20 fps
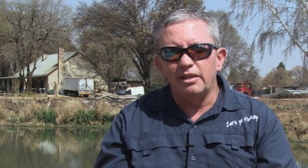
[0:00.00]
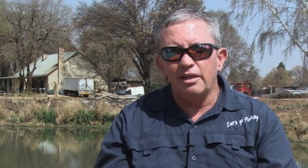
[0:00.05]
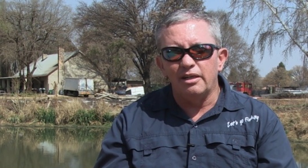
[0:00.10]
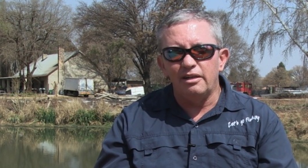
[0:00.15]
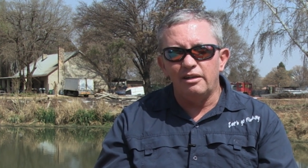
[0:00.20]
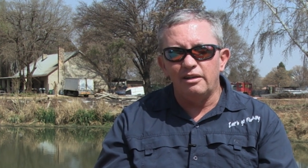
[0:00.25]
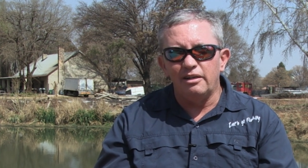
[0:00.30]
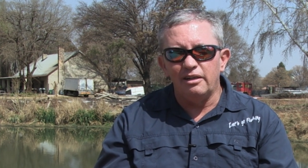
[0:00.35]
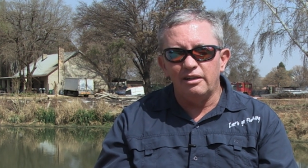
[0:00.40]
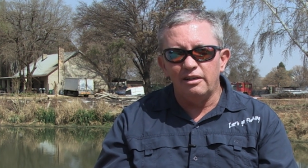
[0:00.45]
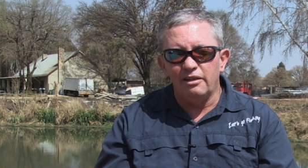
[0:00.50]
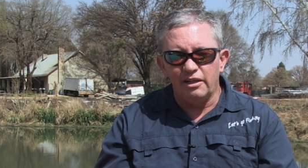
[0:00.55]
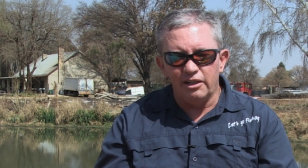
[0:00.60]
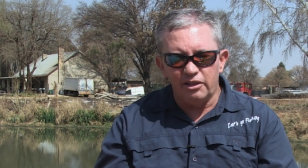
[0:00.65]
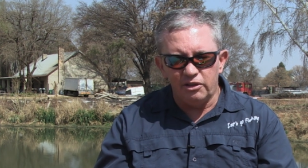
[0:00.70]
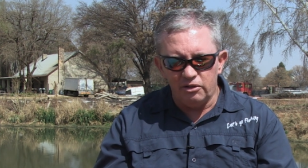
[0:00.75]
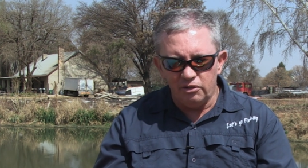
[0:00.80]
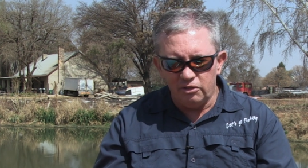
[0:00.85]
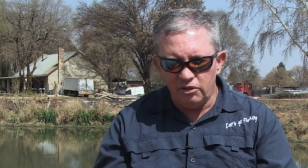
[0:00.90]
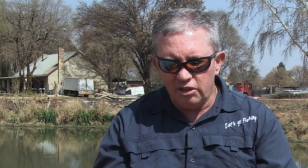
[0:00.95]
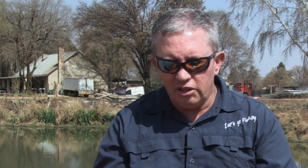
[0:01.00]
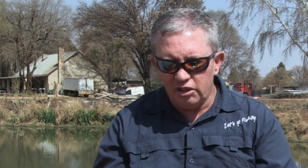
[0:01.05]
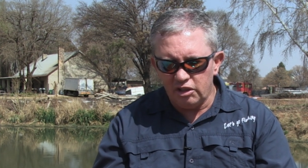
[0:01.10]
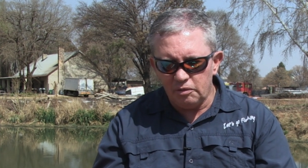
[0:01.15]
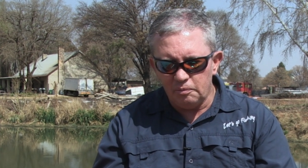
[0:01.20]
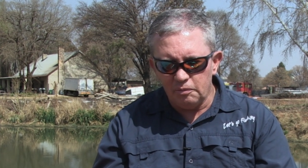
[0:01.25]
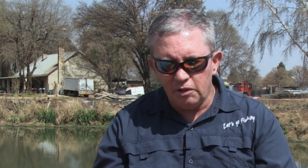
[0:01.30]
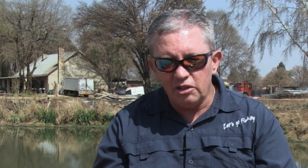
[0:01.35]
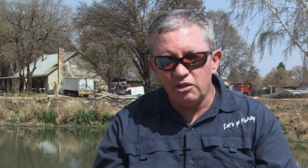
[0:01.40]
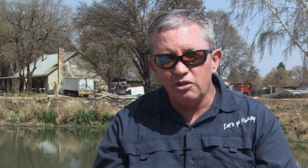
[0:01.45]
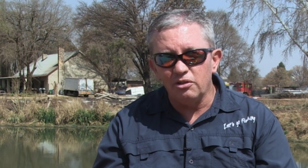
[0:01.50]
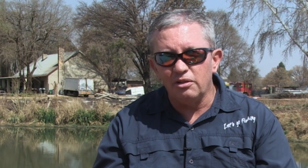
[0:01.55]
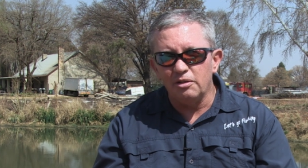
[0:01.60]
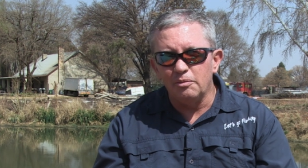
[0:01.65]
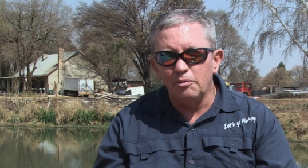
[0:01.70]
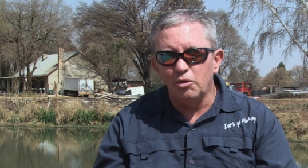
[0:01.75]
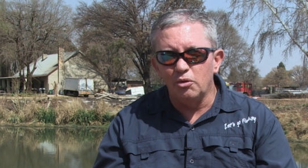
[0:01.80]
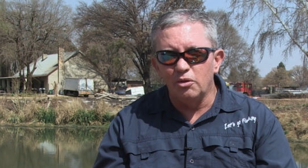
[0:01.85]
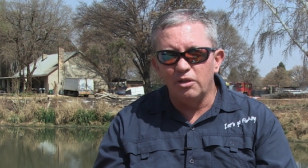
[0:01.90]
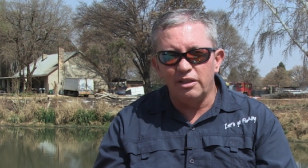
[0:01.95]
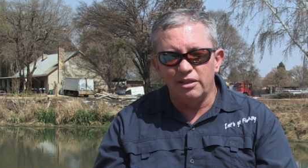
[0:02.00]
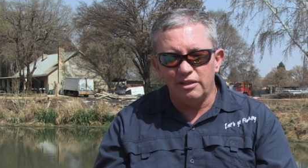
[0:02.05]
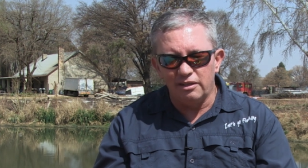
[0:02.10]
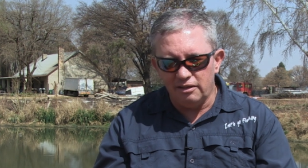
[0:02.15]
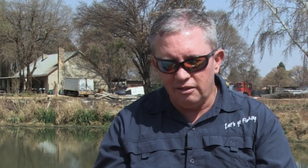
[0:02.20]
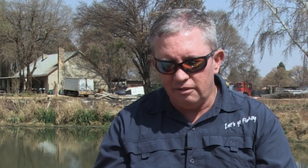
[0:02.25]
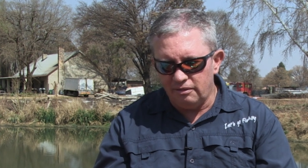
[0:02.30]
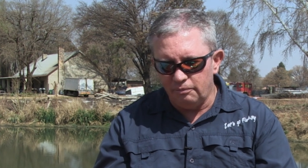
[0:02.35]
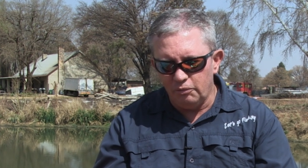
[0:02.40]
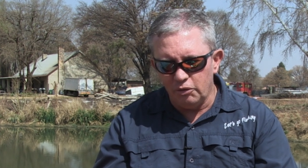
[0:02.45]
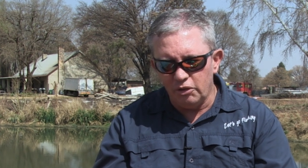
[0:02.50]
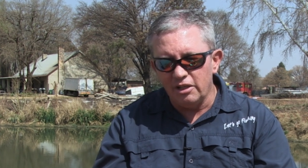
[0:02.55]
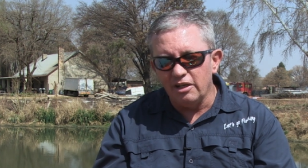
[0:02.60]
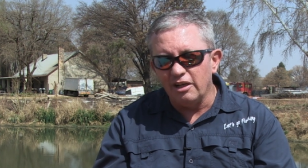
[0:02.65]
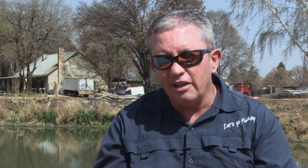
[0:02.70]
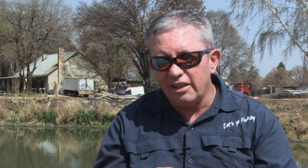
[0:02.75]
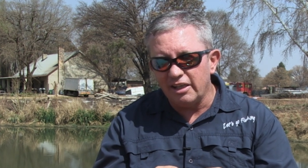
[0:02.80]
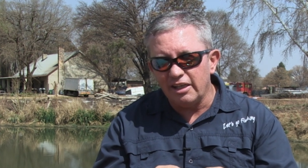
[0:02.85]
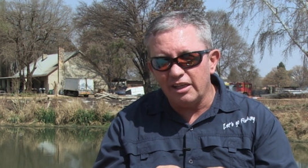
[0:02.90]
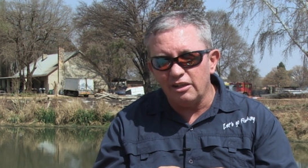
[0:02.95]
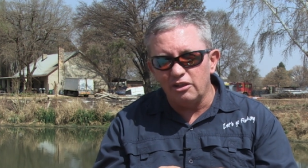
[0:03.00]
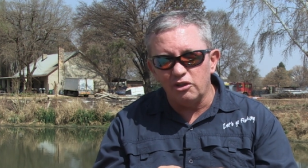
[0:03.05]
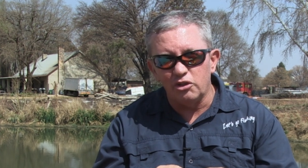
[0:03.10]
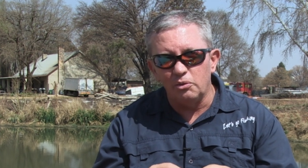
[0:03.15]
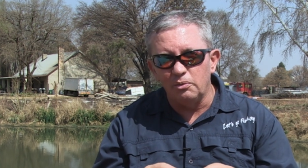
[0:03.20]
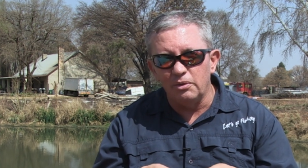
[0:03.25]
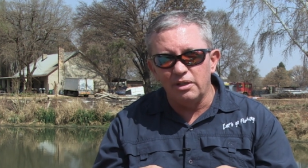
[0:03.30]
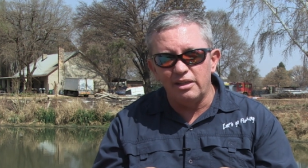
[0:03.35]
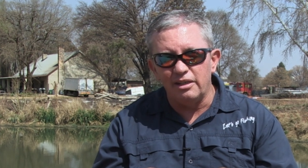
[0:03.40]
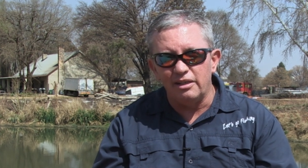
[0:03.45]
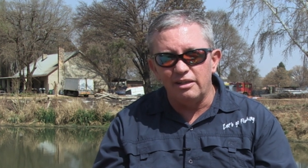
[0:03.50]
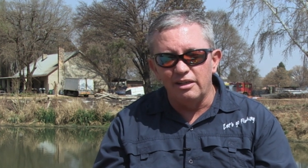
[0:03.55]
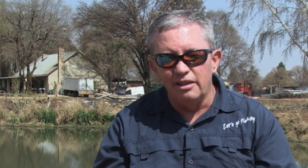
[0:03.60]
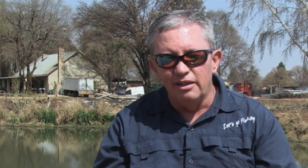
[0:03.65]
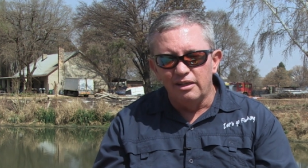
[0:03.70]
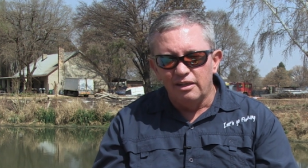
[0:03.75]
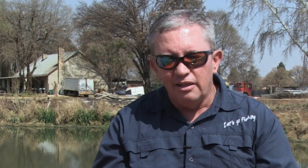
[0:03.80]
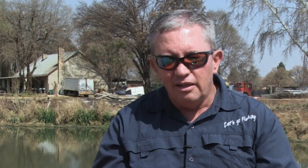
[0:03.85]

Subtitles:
that I'd like to just smudge on the ball and put nothing else with it.